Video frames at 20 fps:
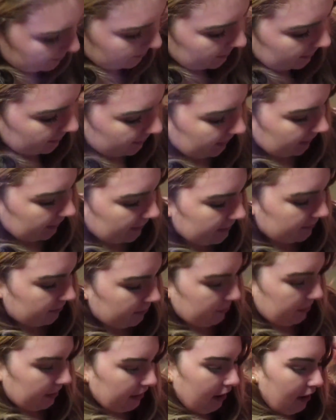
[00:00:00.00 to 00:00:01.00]
minute things
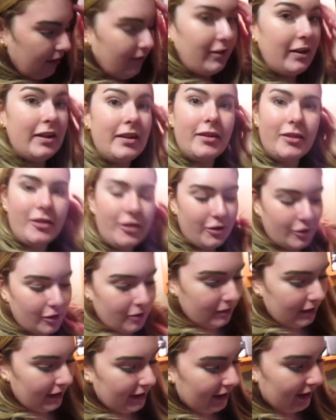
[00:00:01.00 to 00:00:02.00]
for my conference, which I'll
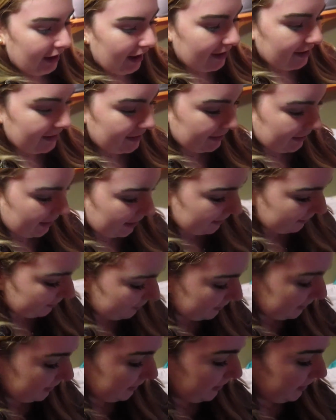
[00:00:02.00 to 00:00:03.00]
show later. I just got a
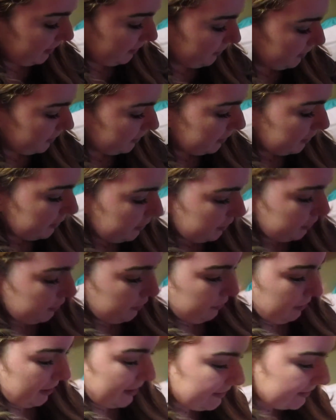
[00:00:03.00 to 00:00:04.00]
really cute
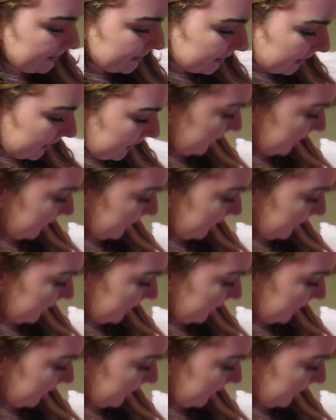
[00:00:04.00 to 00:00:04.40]
dress